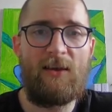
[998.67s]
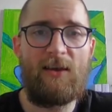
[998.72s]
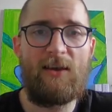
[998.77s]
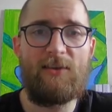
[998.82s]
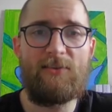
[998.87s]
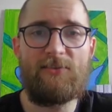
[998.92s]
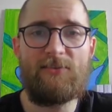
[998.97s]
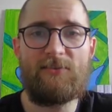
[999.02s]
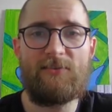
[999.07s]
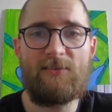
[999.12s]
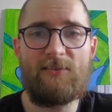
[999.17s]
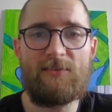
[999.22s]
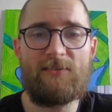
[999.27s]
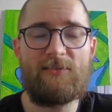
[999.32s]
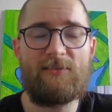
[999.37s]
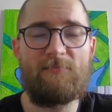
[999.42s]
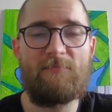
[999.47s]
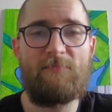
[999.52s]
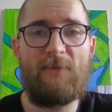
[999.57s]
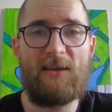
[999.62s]

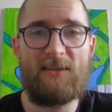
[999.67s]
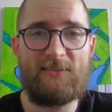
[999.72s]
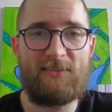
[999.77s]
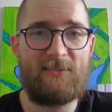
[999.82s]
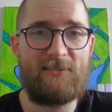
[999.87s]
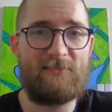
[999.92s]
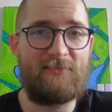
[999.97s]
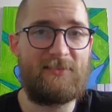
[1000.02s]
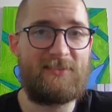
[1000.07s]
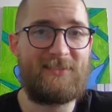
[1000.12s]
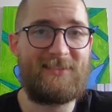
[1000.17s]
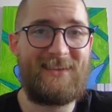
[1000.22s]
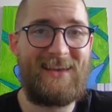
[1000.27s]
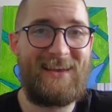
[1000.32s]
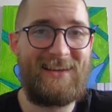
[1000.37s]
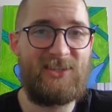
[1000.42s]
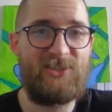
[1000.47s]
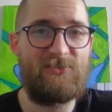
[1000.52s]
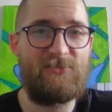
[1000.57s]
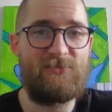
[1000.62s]
It basically
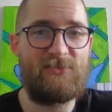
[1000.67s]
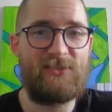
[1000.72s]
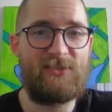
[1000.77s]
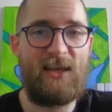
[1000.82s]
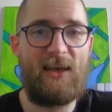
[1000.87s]
schedules